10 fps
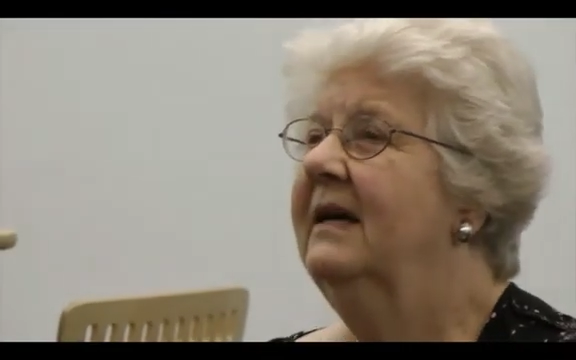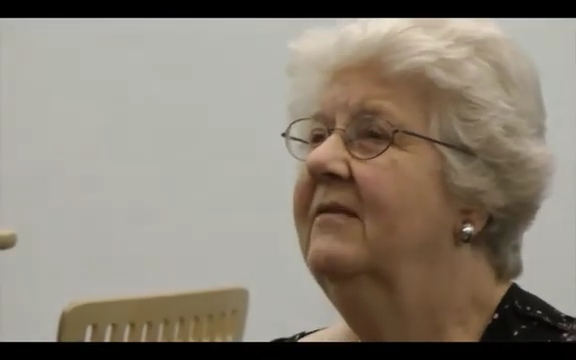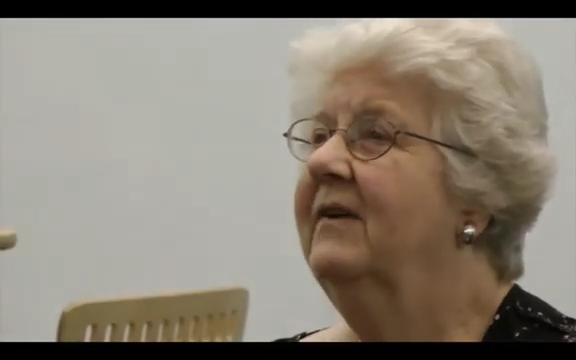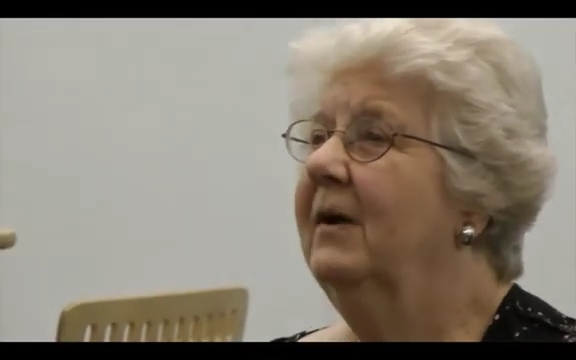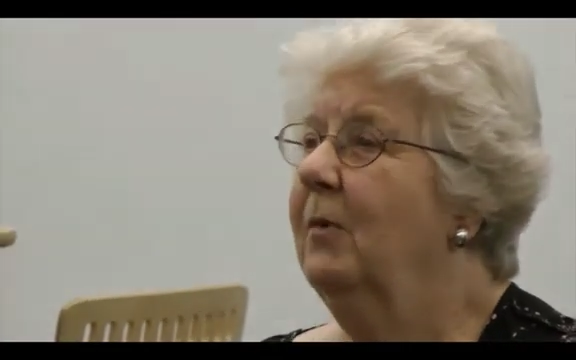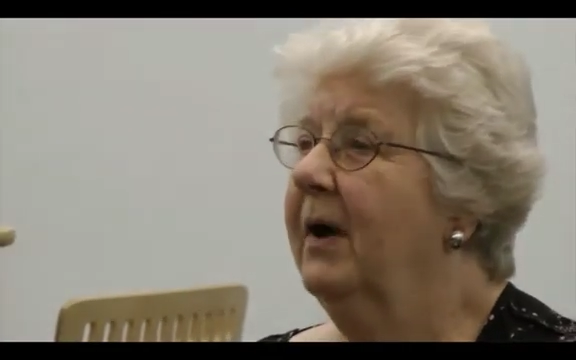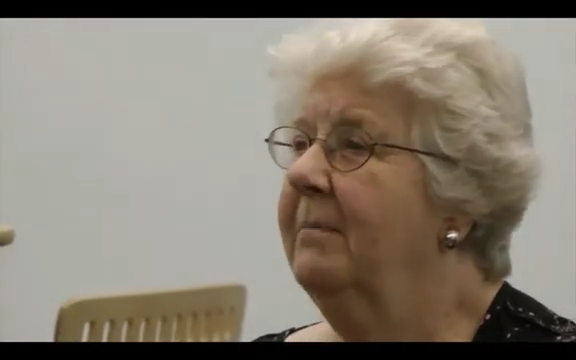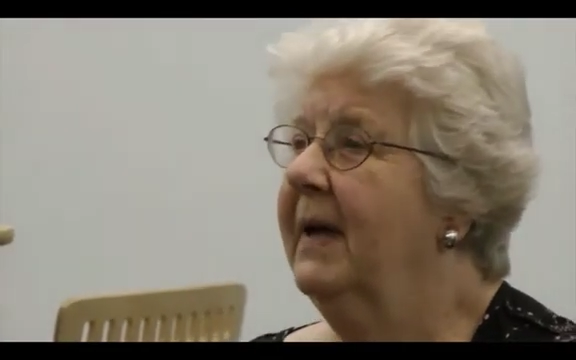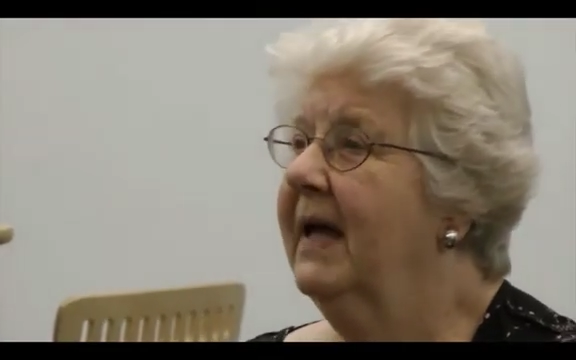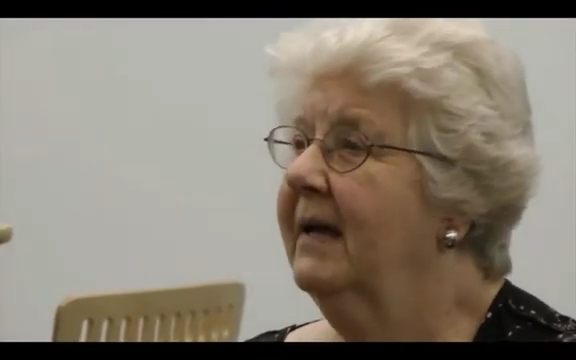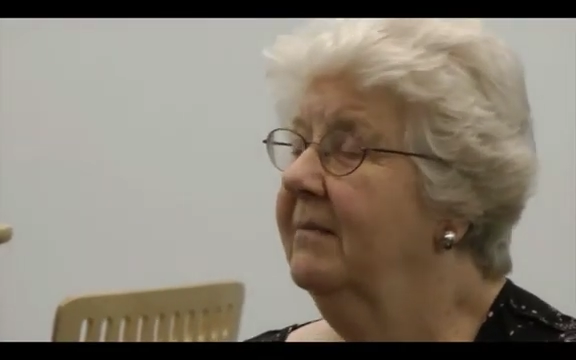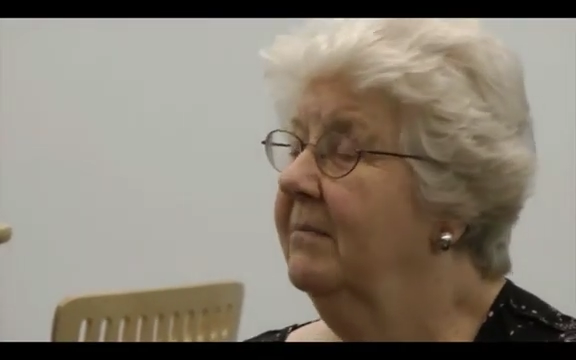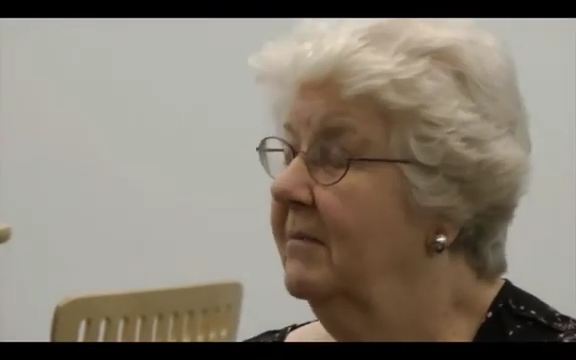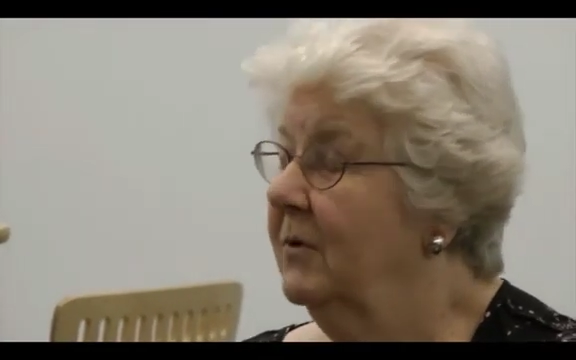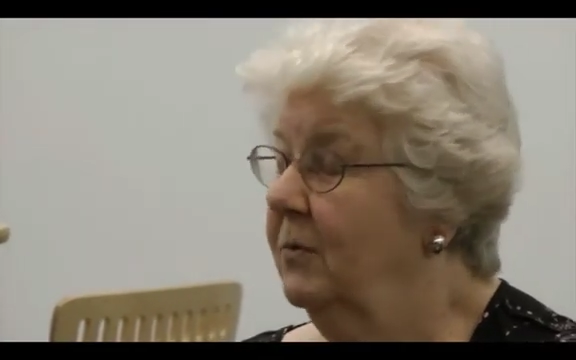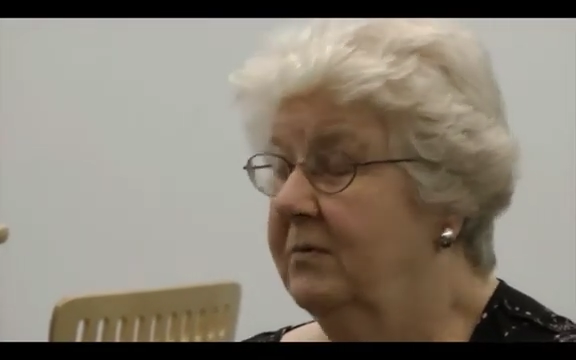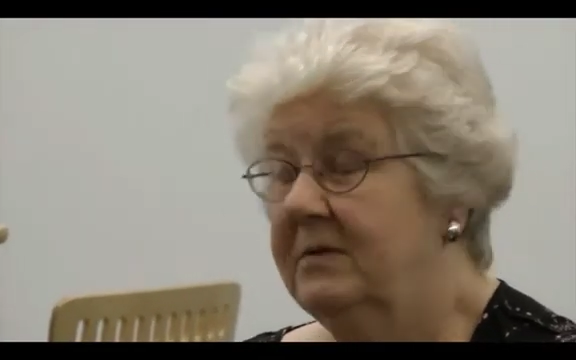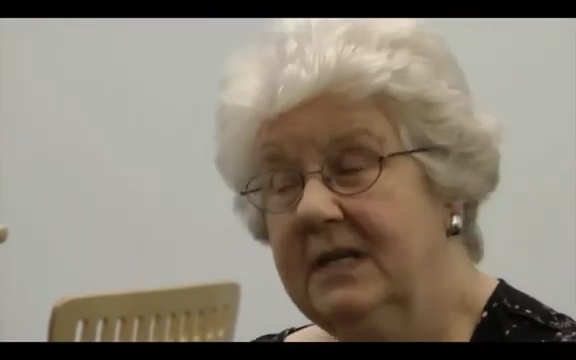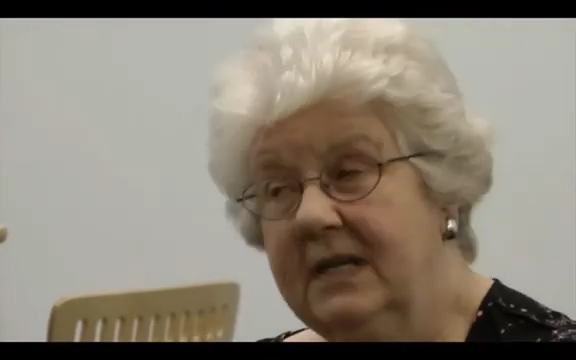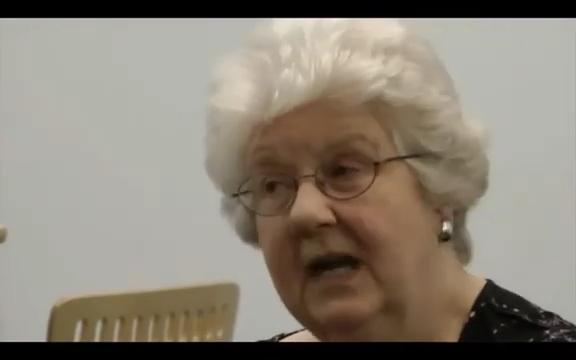In fact, one man who
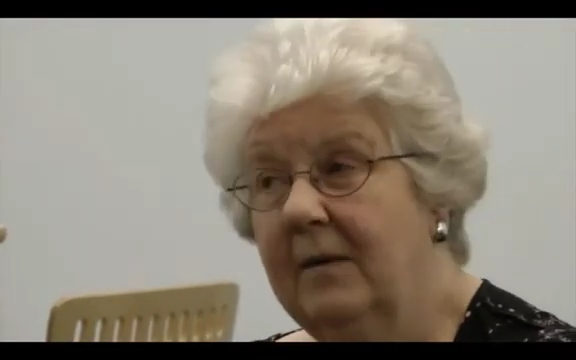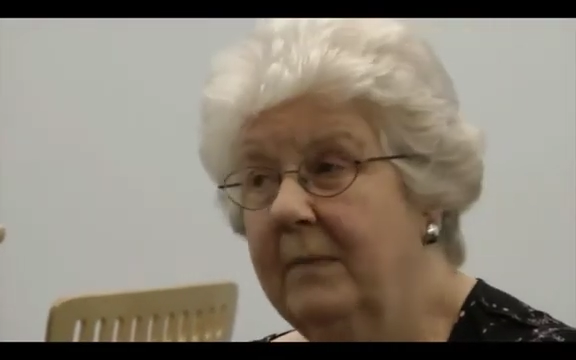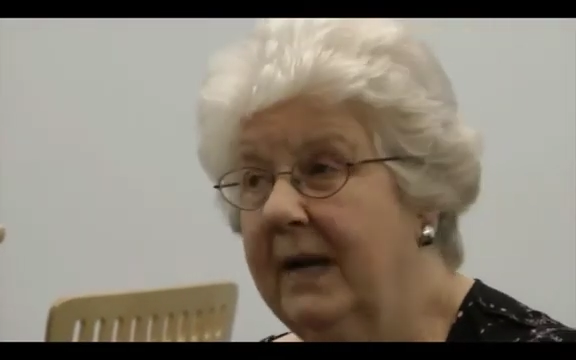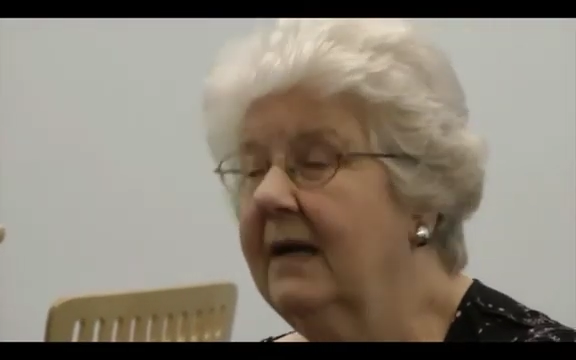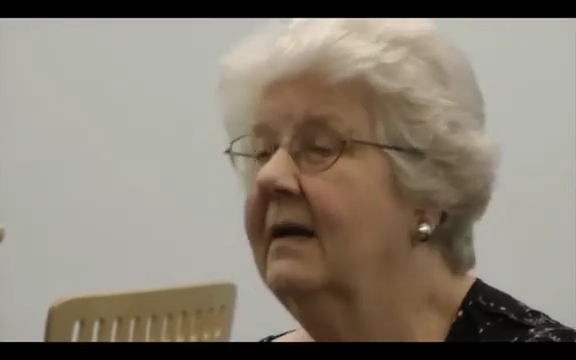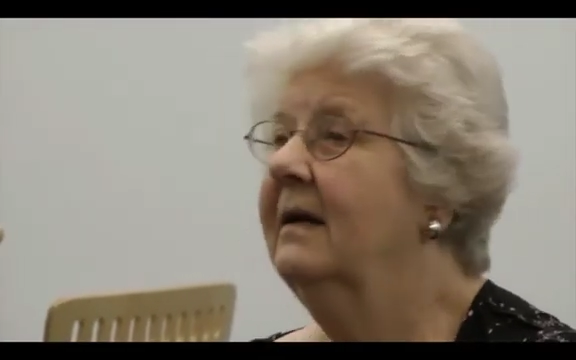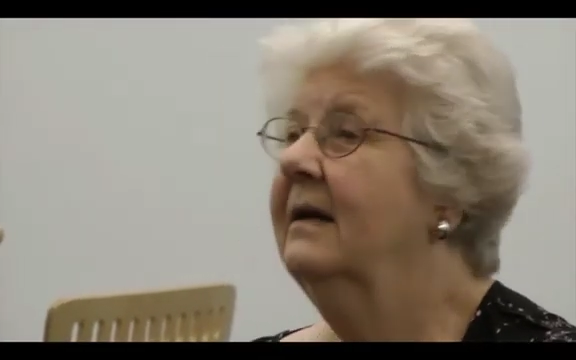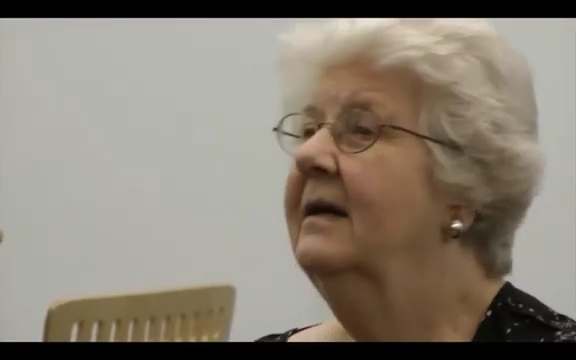did come back